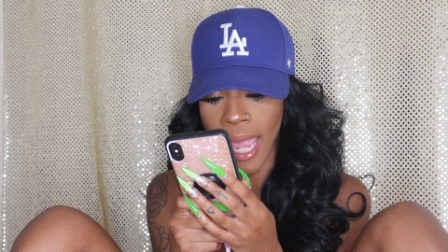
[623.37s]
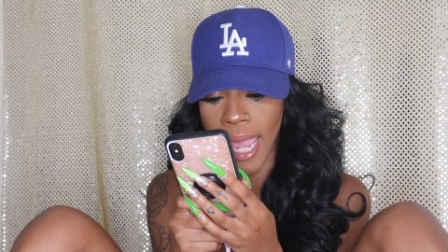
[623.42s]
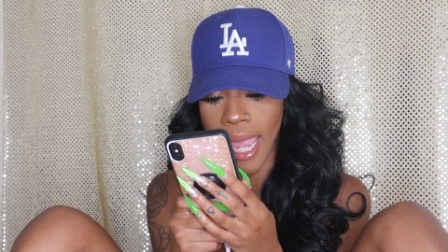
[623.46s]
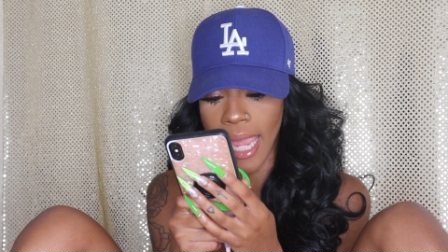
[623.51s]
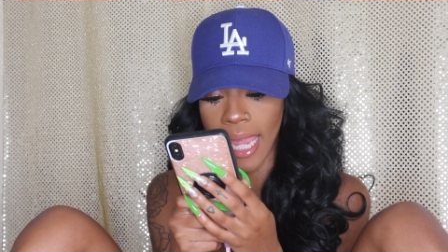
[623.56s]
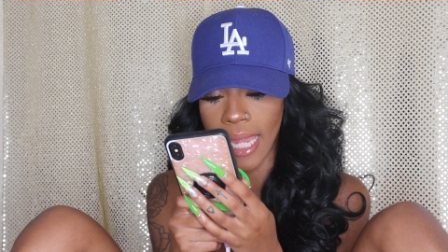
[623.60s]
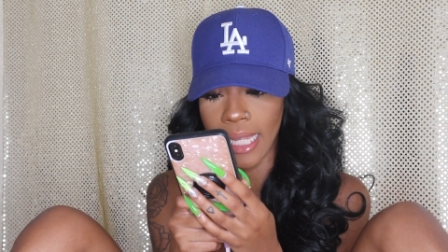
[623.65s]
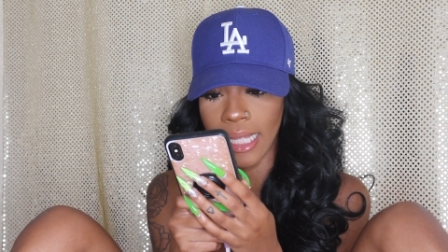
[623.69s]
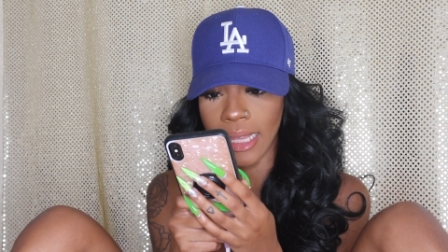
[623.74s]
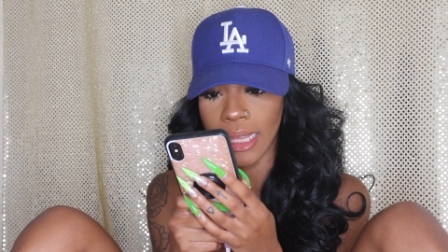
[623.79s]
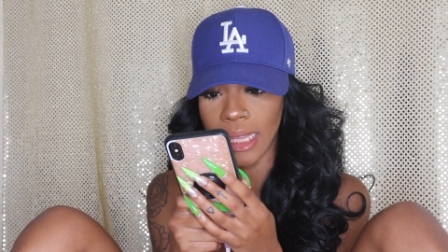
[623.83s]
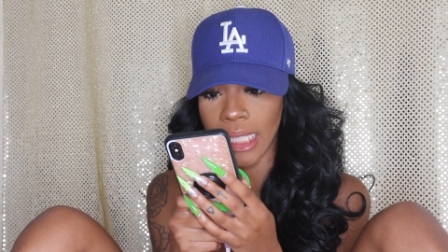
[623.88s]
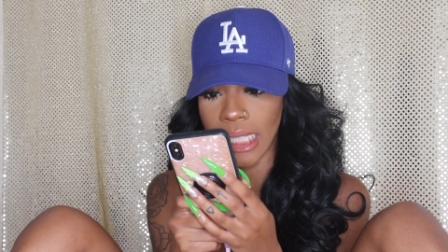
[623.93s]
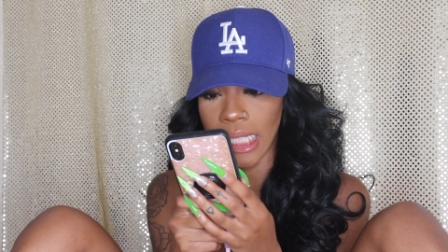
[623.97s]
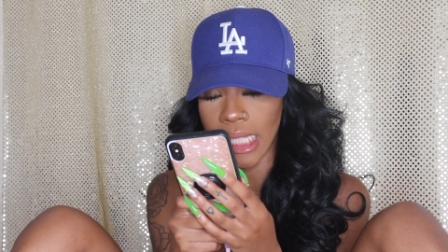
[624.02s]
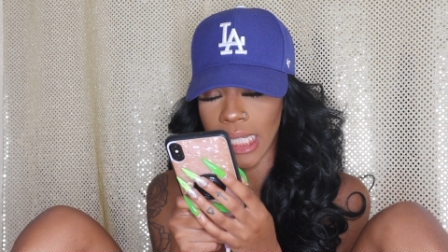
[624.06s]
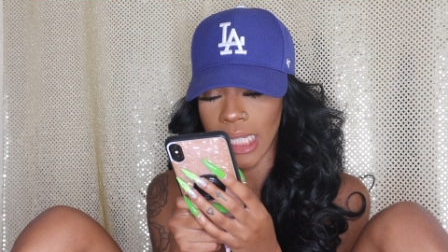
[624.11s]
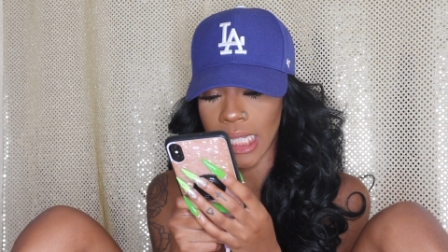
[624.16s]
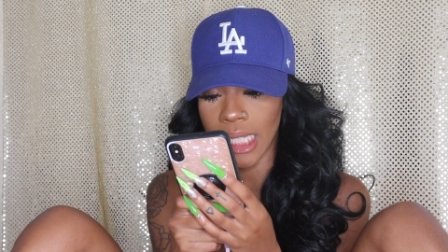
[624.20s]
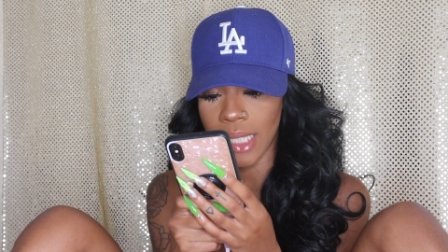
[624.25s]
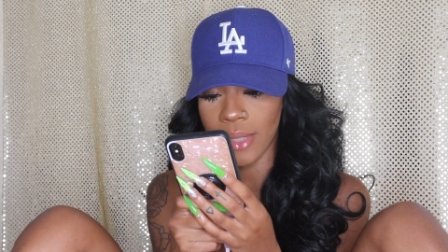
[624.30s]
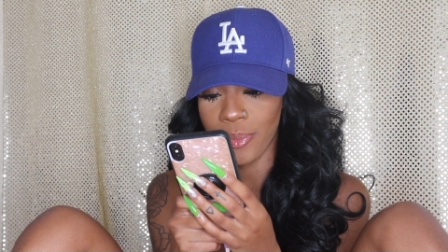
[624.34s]

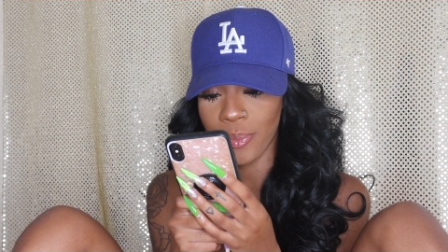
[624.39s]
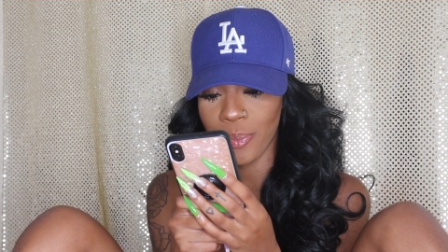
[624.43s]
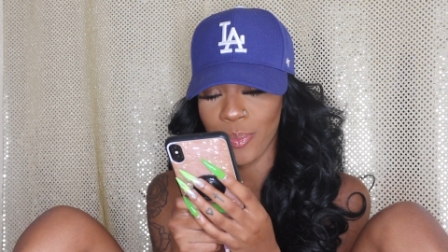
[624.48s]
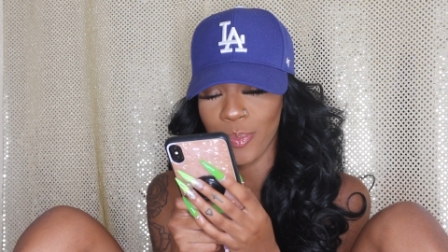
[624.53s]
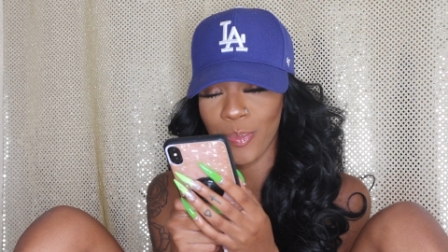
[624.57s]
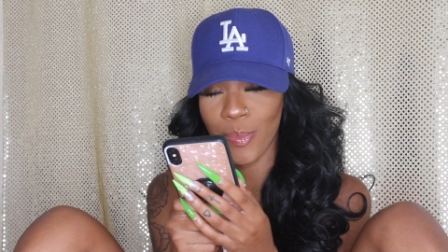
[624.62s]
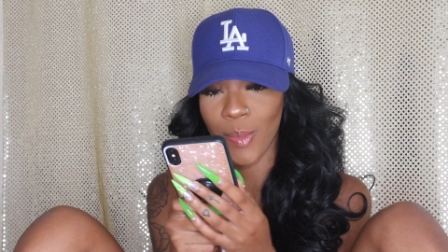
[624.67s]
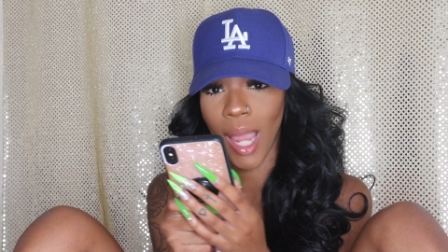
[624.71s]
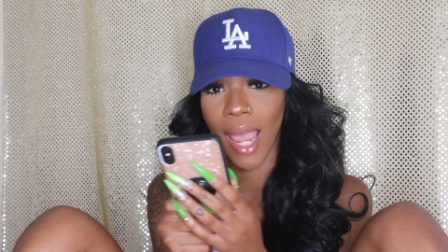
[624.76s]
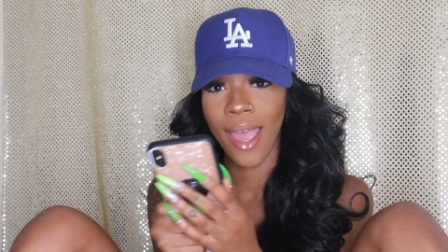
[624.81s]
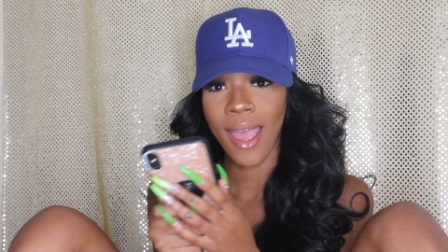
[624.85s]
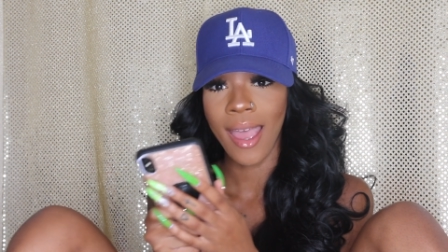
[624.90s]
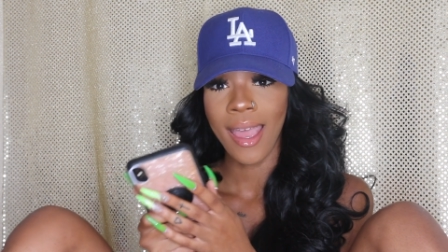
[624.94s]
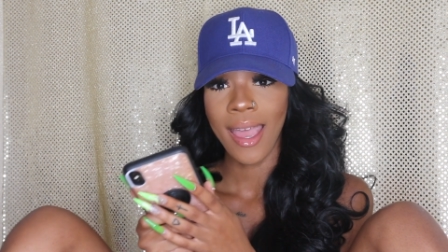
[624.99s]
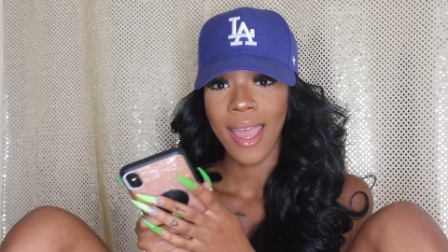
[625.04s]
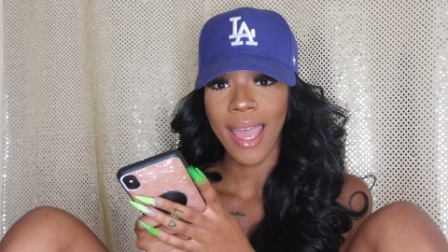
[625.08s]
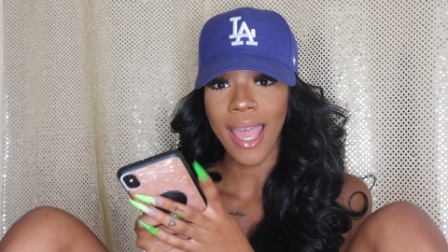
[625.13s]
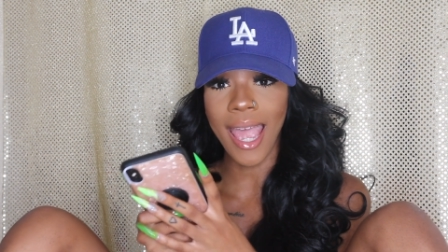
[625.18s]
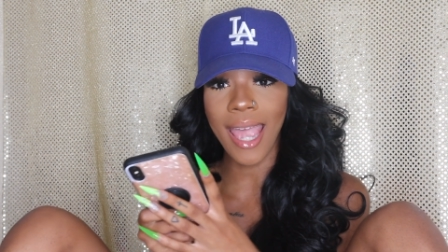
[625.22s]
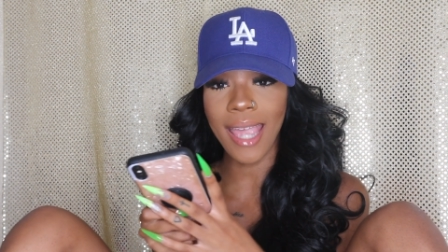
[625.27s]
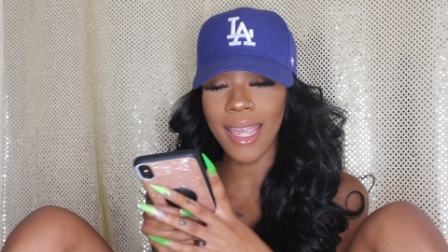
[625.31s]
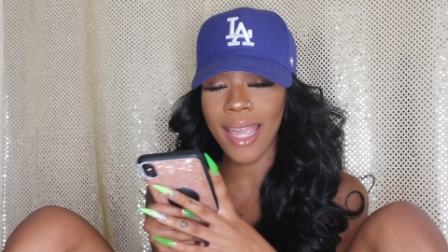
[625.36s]
Haley.
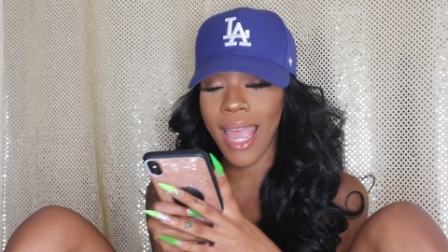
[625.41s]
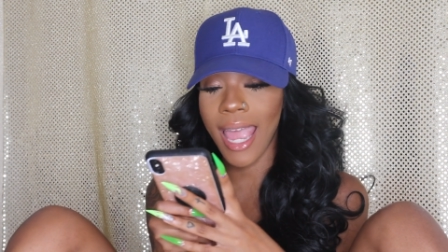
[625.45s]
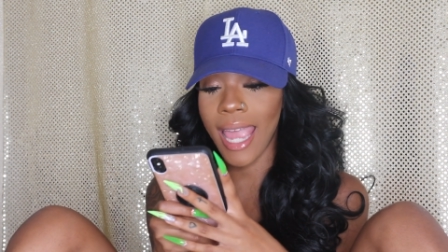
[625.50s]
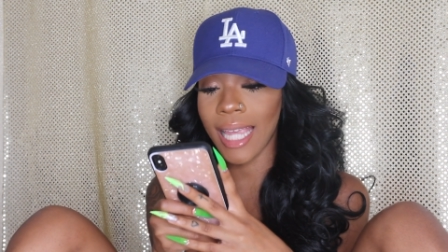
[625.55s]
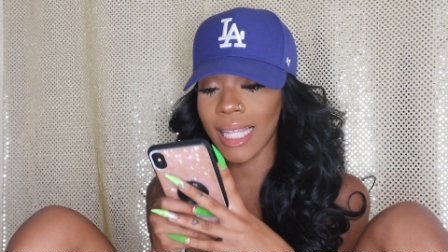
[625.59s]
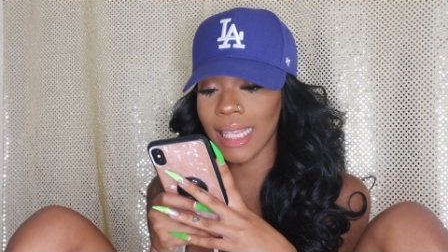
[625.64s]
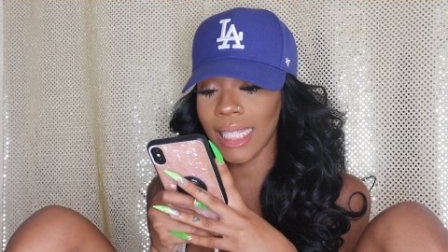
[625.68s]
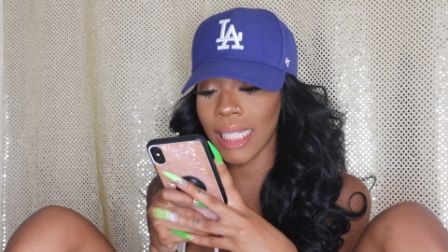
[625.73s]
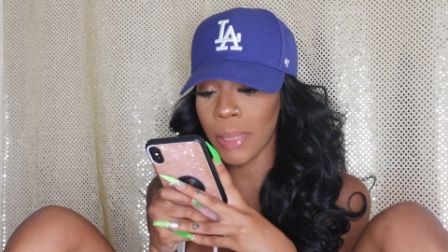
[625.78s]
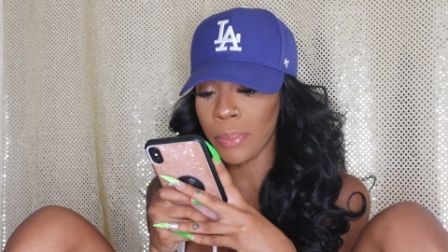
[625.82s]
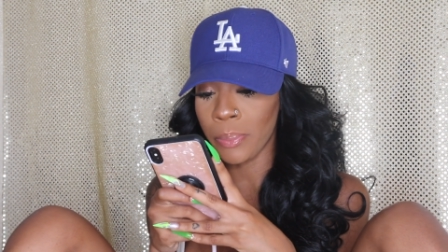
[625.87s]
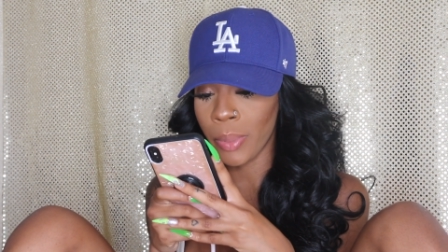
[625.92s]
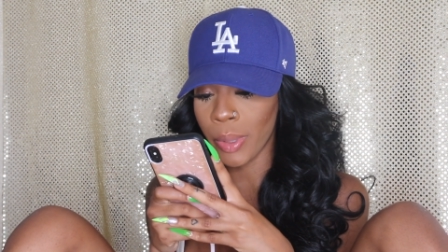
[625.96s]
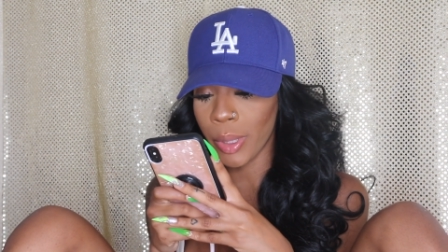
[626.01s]
Hey, Haley,